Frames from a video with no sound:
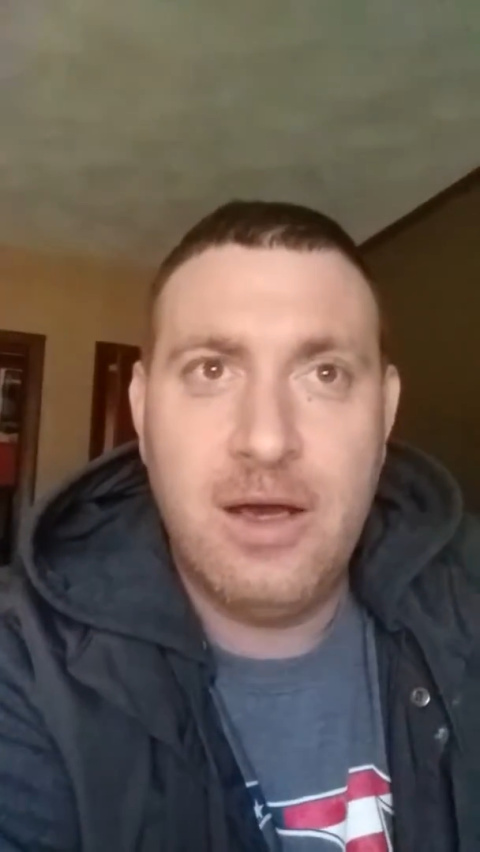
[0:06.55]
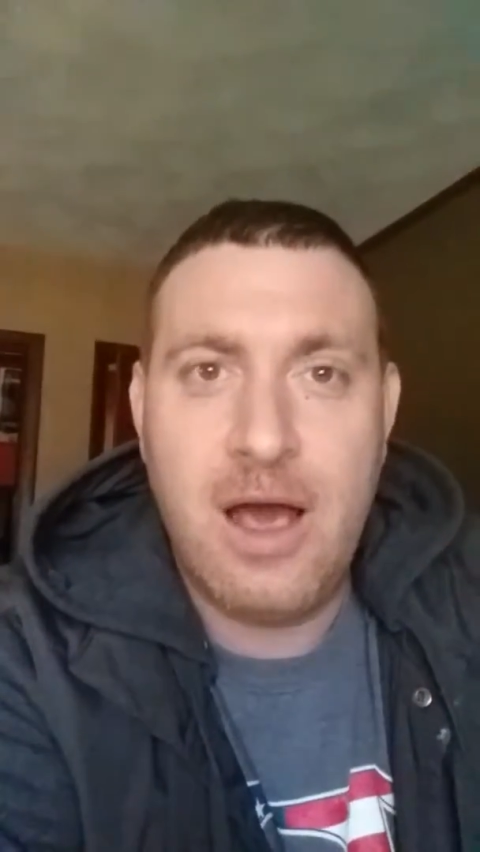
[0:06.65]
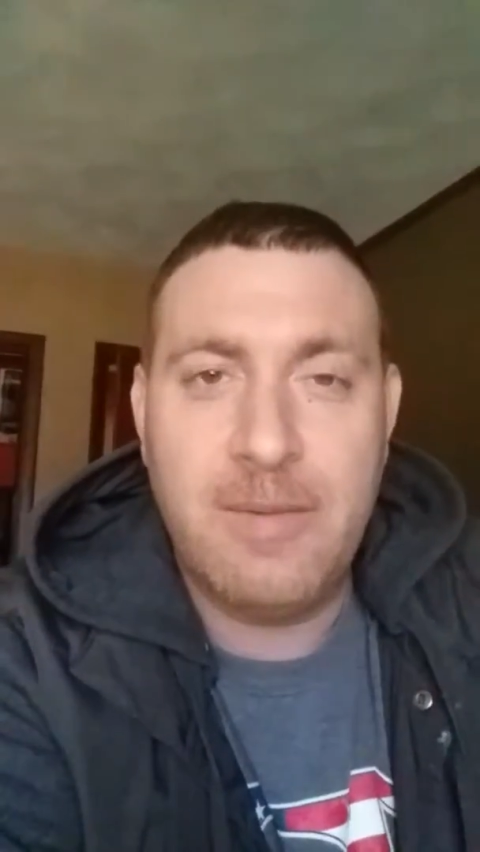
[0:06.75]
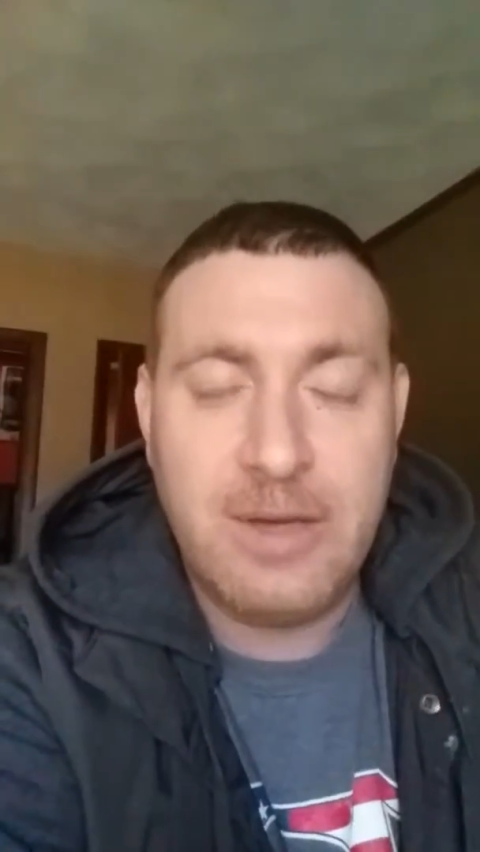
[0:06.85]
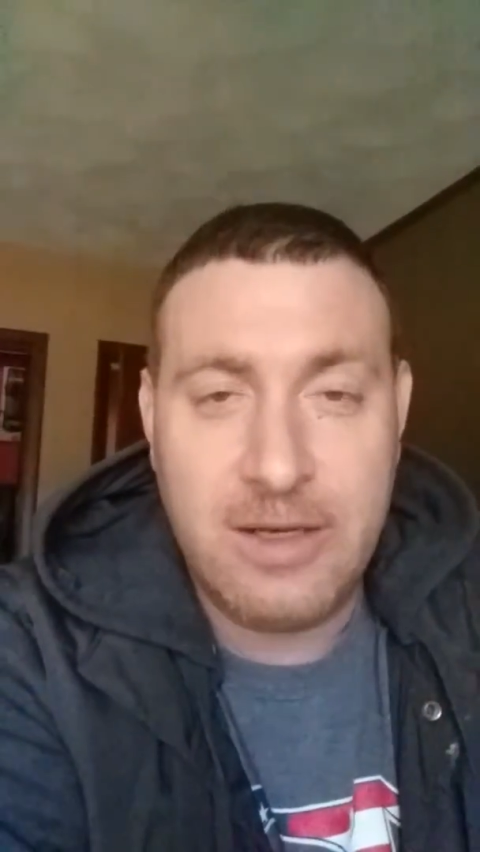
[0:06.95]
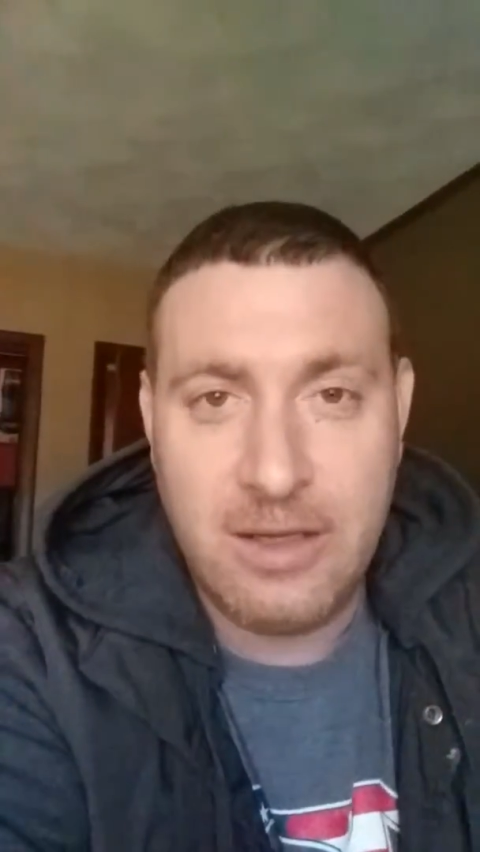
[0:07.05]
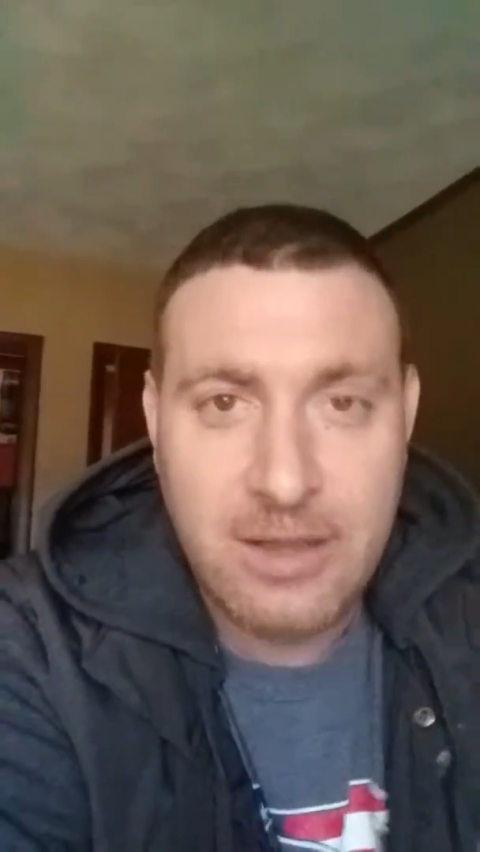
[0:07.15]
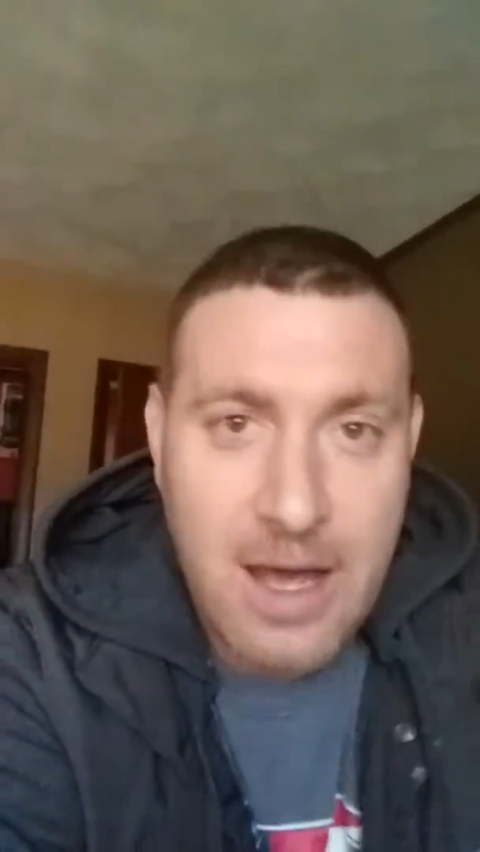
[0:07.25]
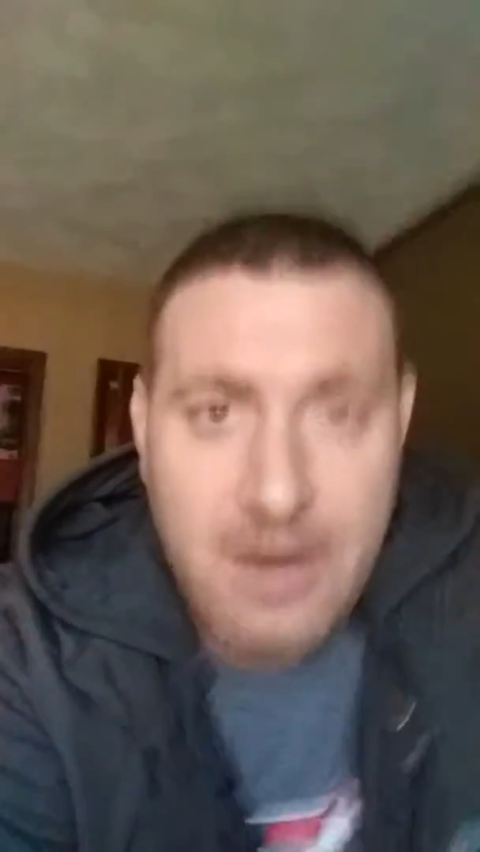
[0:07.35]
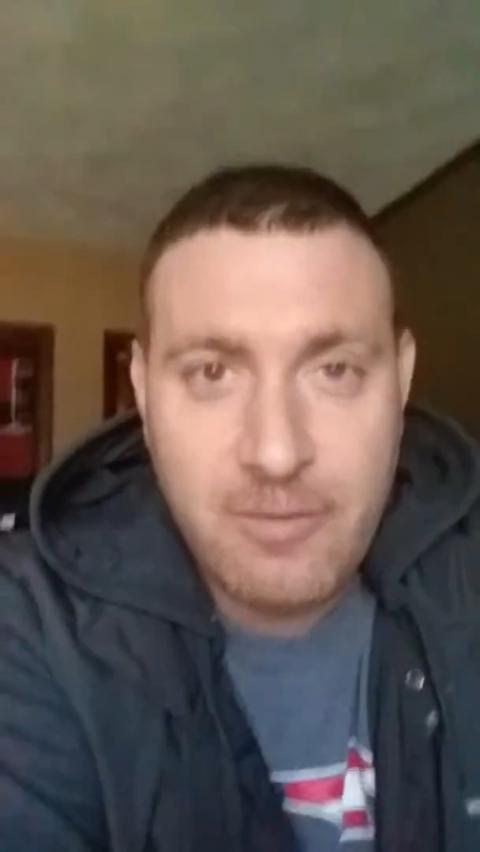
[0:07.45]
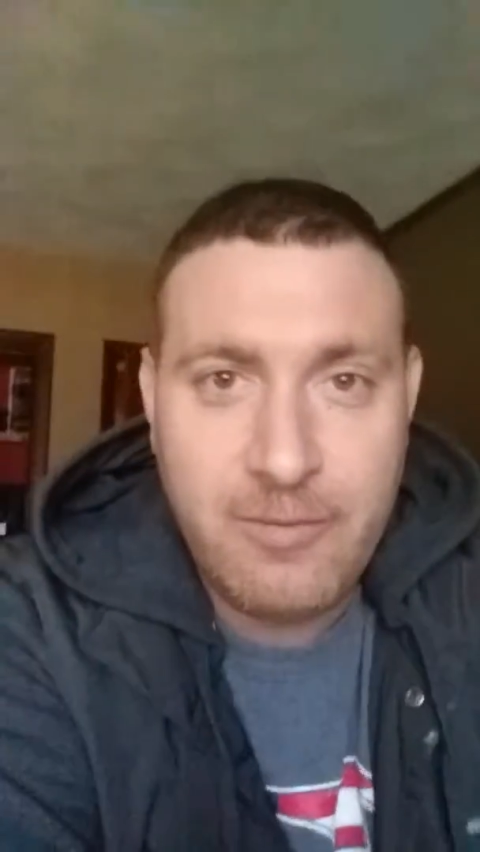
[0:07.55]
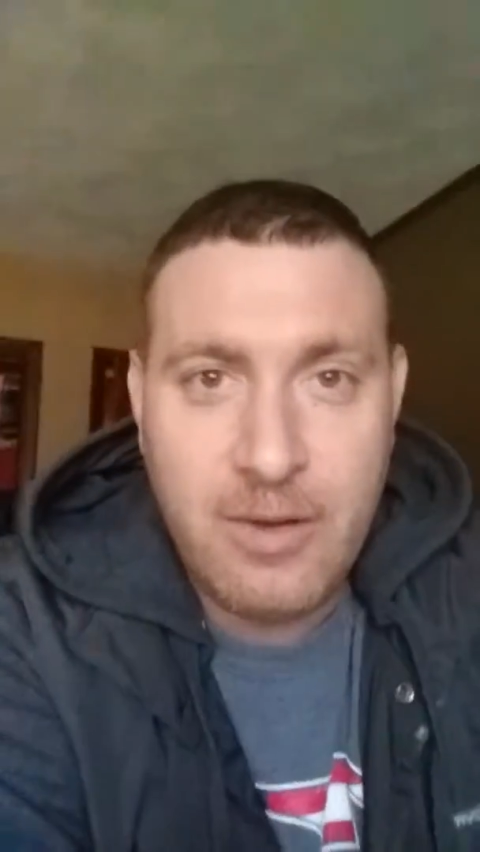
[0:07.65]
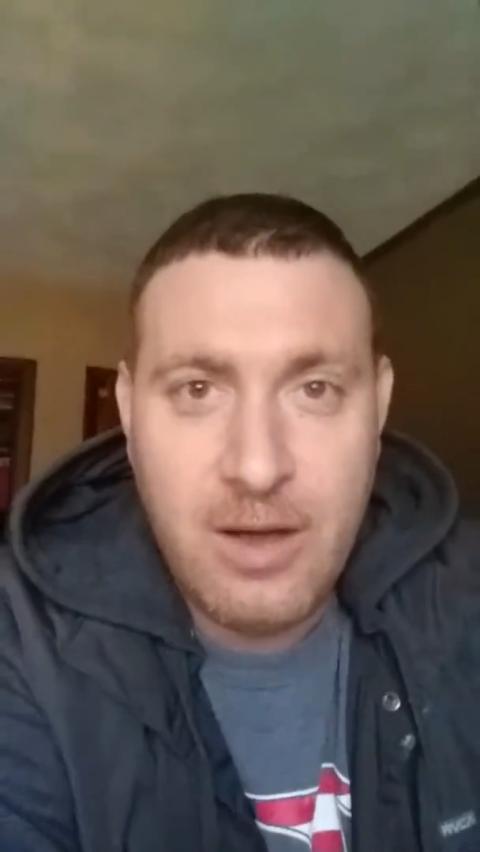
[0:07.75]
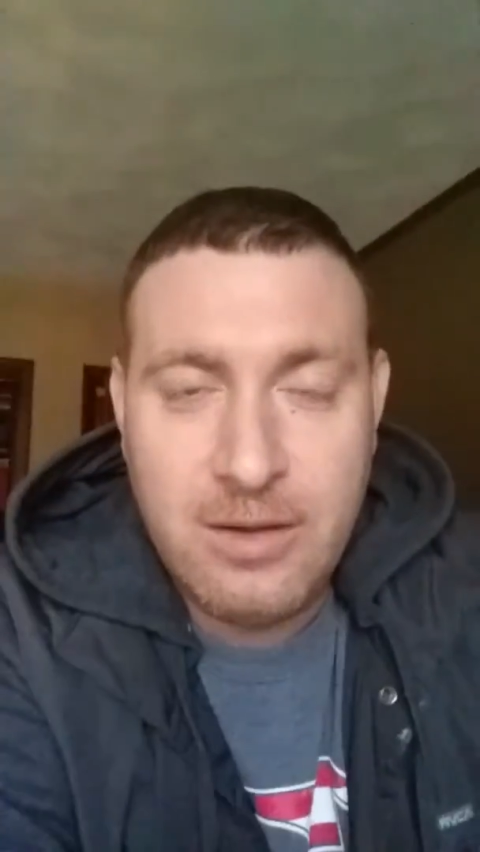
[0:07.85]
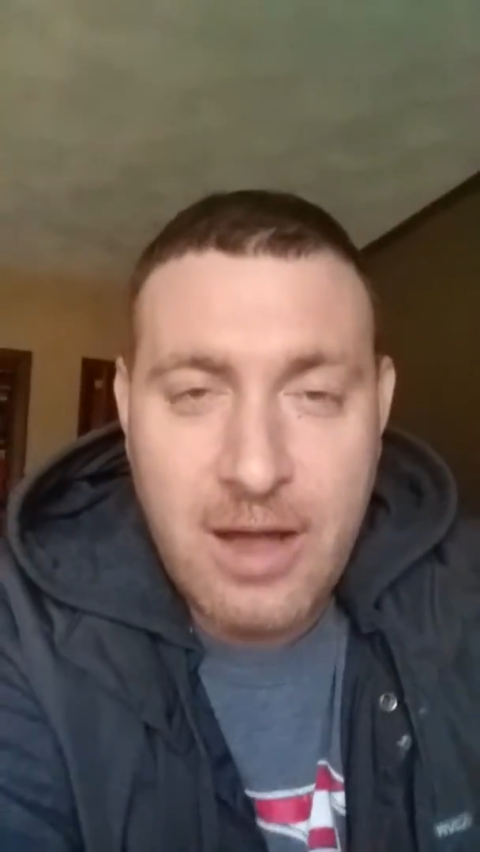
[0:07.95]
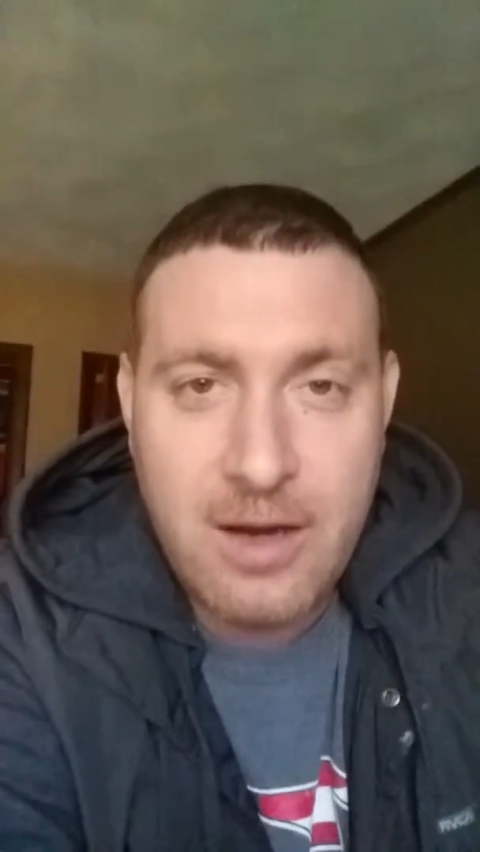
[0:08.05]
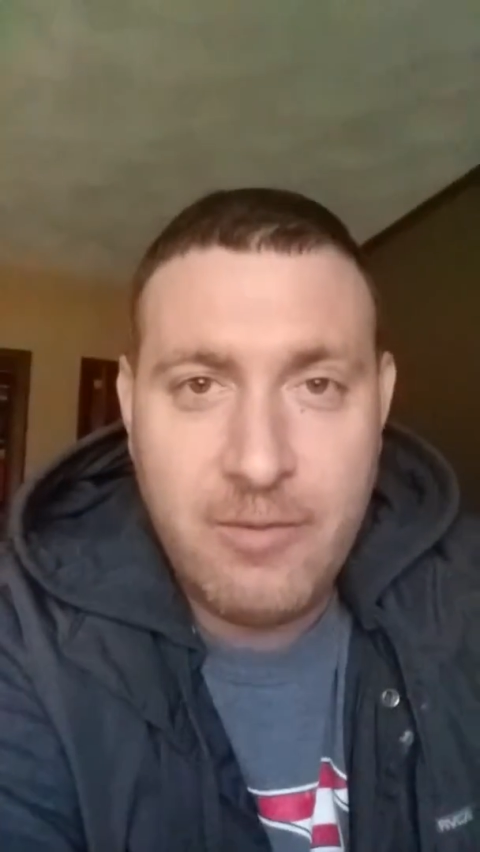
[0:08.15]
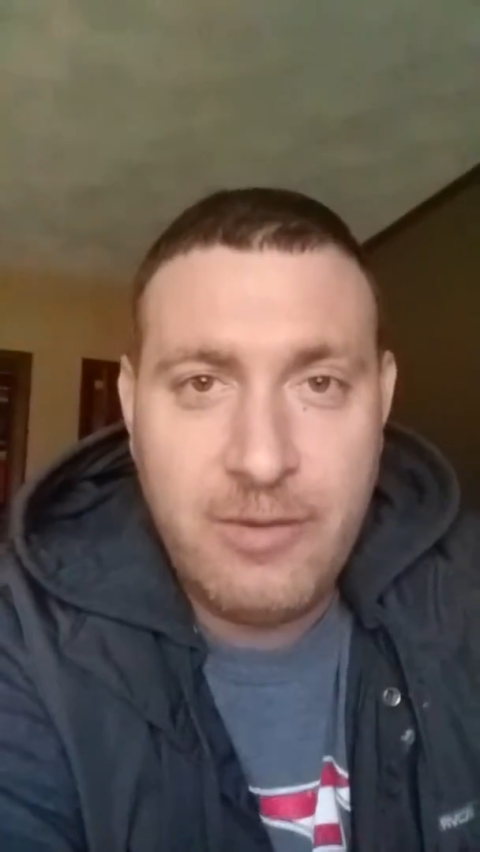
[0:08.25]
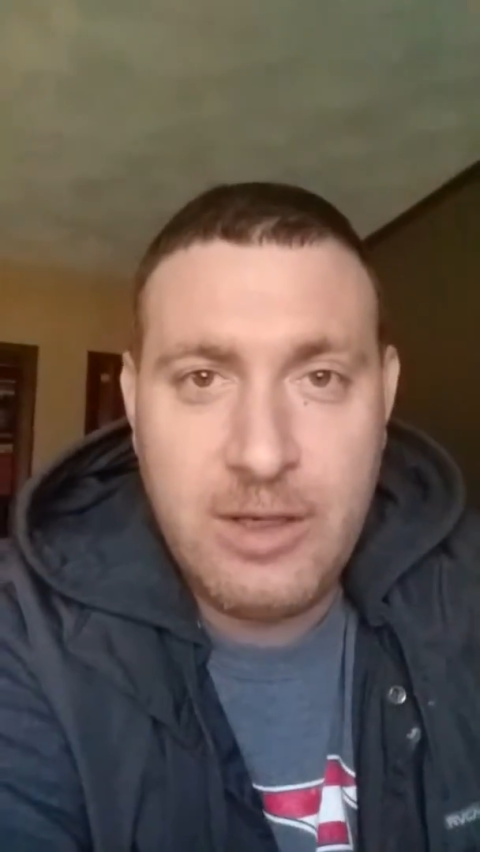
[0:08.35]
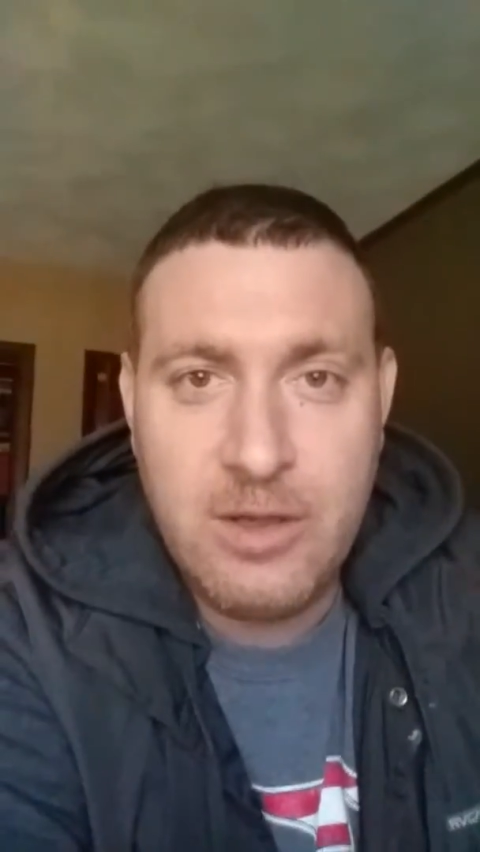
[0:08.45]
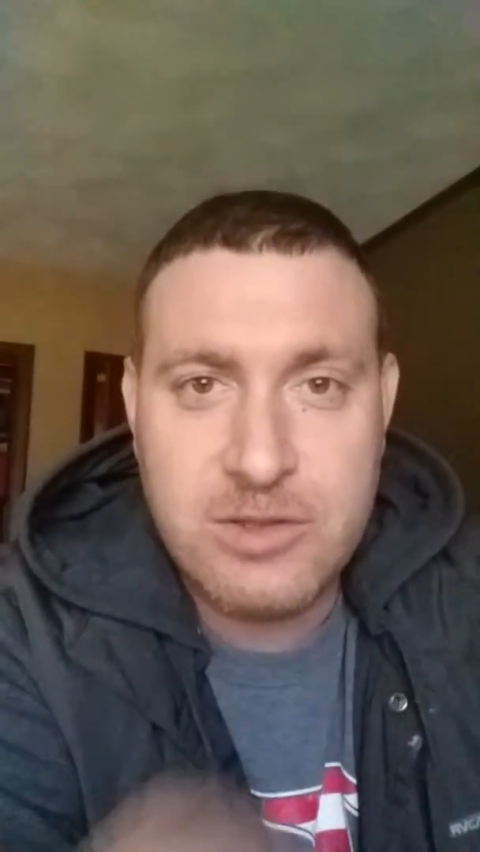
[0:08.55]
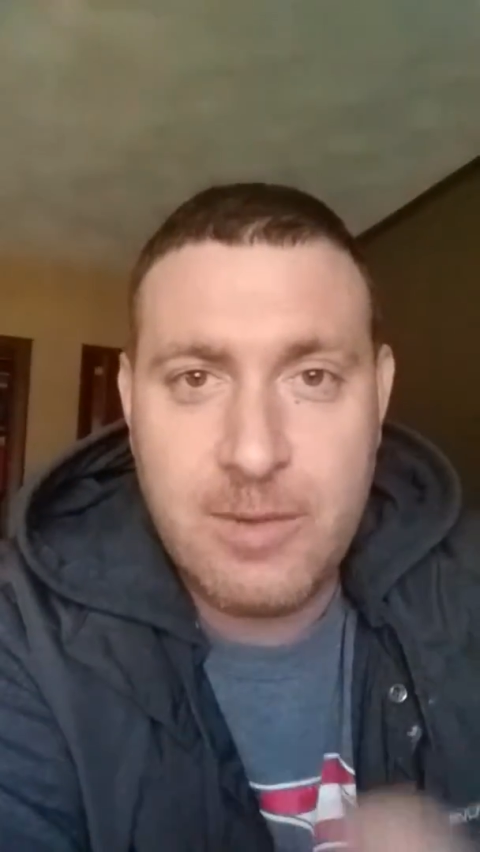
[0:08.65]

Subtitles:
I've been getting a lot of videos